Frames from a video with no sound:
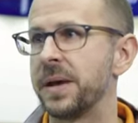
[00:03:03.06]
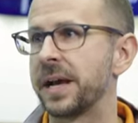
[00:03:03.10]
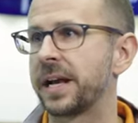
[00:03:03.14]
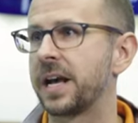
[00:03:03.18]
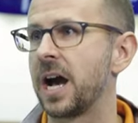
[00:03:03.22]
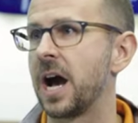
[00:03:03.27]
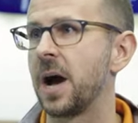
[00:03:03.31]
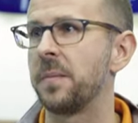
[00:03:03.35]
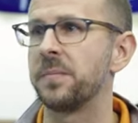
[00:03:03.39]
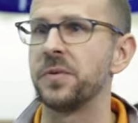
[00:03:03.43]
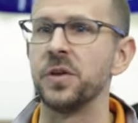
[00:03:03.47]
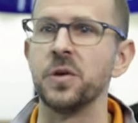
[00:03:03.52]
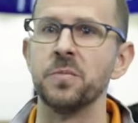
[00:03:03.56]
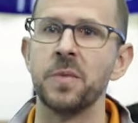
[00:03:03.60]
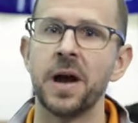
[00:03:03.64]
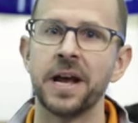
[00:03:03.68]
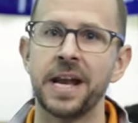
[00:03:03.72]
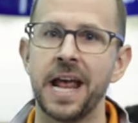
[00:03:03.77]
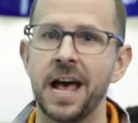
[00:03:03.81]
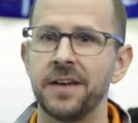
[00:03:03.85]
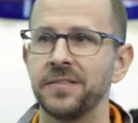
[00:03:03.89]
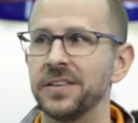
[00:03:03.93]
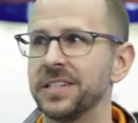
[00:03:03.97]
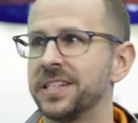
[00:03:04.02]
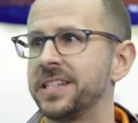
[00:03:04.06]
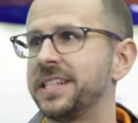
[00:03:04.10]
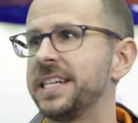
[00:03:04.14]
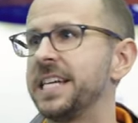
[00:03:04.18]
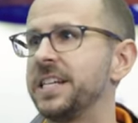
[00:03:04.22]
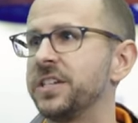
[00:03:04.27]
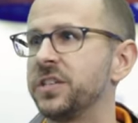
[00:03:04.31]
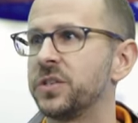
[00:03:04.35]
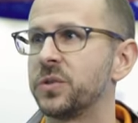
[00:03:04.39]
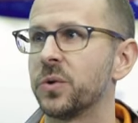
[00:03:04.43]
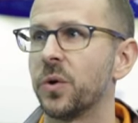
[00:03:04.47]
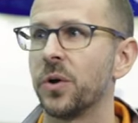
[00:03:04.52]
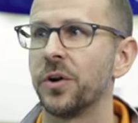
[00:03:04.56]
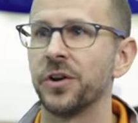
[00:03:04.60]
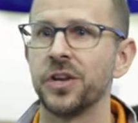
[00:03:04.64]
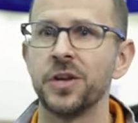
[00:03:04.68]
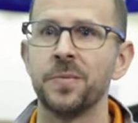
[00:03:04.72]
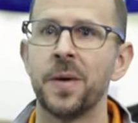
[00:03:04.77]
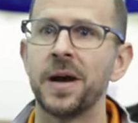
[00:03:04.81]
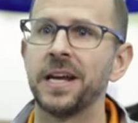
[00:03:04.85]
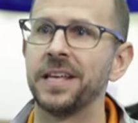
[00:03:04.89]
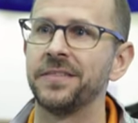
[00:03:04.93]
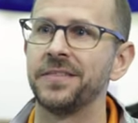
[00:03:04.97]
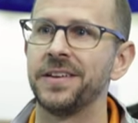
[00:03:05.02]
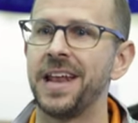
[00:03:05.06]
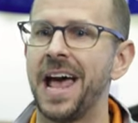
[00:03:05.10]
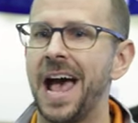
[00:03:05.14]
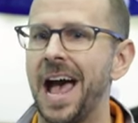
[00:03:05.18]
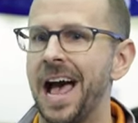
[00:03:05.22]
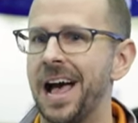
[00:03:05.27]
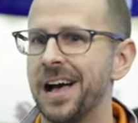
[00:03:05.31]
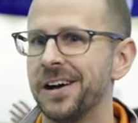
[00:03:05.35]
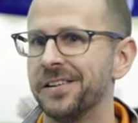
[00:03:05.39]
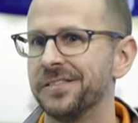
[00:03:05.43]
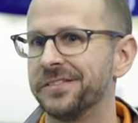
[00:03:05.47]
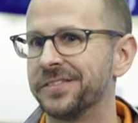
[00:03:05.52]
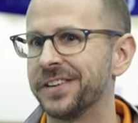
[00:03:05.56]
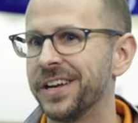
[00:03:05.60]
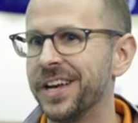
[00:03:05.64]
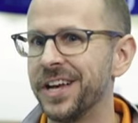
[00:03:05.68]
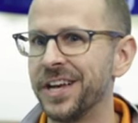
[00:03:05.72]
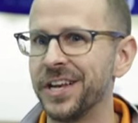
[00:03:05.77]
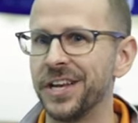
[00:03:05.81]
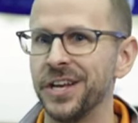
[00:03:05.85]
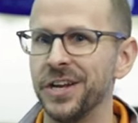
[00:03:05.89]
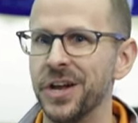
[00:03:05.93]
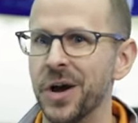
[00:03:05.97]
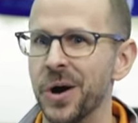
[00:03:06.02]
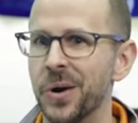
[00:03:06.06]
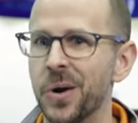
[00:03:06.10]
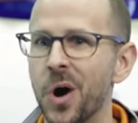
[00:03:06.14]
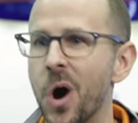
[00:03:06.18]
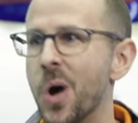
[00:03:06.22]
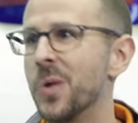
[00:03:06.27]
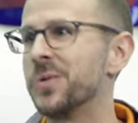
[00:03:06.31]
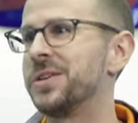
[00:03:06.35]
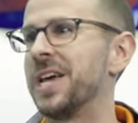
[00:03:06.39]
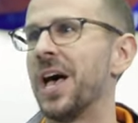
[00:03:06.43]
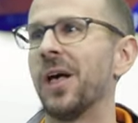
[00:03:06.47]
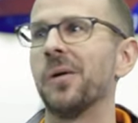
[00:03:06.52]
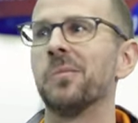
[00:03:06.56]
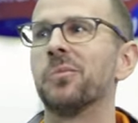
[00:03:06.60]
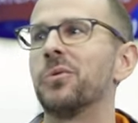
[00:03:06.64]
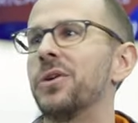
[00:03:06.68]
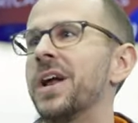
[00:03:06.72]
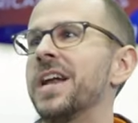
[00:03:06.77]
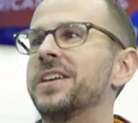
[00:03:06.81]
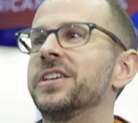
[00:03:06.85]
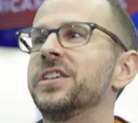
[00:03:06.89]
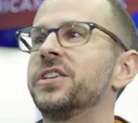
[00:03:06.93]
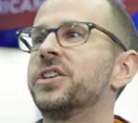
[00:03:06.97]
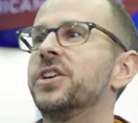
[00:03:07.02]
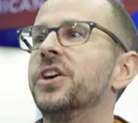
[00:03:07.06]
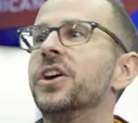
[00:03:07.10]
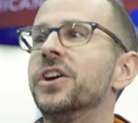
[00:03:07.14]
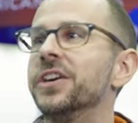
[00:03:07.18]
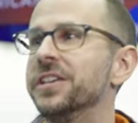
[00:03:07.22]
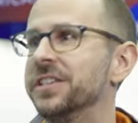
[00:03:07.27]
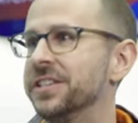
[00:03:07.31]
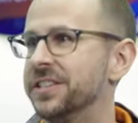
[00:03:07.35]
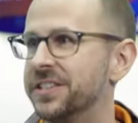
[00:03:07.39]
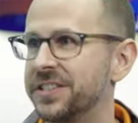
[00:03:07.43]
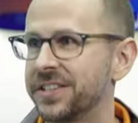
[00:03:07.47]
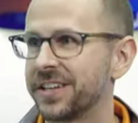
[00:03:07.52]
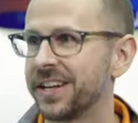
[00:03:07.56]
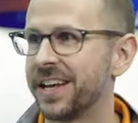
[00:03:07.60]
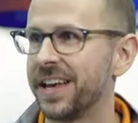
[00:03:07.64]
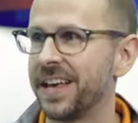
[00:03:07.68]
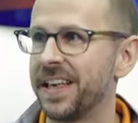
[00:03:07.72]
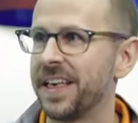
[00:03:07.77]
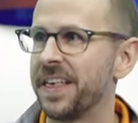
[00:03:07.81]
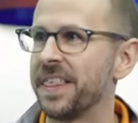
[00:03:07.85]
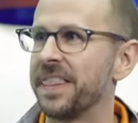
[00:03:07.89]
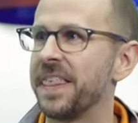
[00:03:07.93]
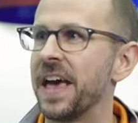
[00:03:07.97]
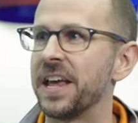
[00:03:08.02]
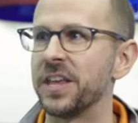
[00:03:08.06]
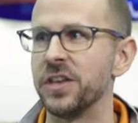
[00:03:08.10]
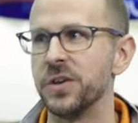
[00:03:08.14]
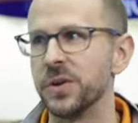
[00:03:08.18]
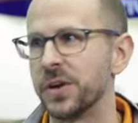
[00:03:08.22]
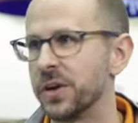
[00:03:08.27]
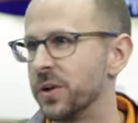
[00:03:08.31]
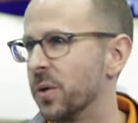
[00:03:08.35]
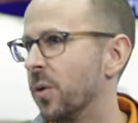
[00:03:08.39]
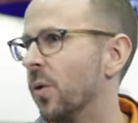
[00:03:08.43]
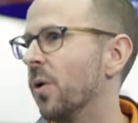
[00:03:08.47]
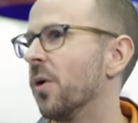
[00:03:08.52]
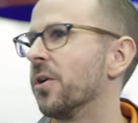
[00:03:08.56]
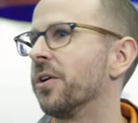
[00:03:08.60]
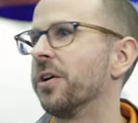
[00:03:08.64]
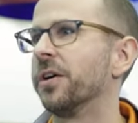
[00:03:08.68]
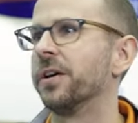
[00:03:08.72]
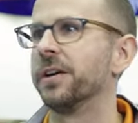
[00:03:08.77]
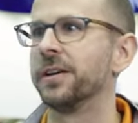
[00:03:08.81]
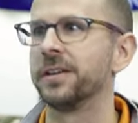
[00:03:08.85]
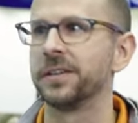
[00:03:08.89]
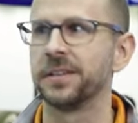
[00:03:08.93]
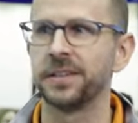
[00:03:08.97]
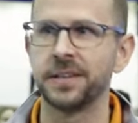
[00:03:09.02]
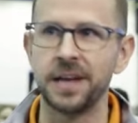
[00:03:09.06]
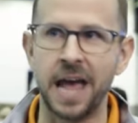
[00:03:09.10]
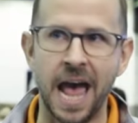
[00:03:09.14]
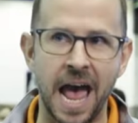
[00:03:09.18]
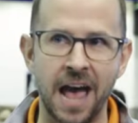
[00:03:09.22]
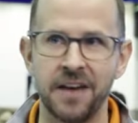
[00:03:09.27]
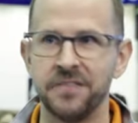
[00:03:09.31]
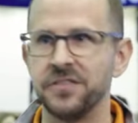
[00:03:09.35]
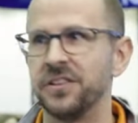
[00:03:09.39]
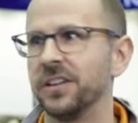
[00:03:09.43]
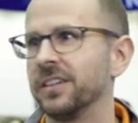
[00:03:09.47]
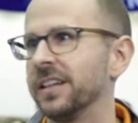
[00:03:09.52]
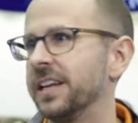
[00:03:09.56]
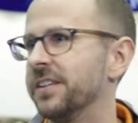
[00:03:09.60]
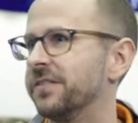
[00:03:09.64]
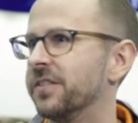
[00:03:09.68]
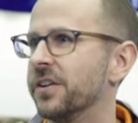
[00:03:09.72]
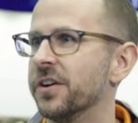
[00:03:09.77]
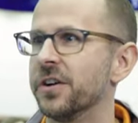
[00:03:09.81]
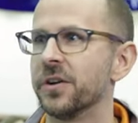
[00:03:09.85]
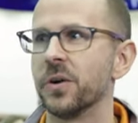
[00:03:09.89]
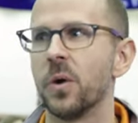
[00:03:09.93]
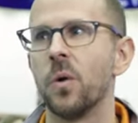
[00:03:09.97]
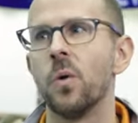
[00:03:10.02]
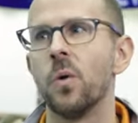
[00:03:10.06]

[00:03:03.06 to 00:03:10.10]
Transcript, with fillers: pickup, you might have a C store, you might even have, you know, hotel branded goods right. that you can order, have delivered,